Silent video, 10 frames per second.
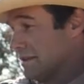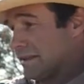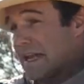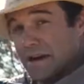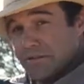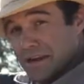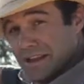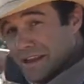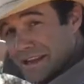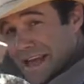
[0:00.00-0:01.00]
Don't
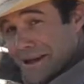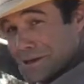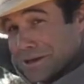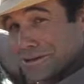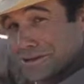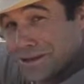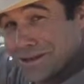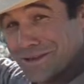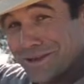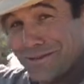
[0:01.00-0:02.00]
really know what else I can tell you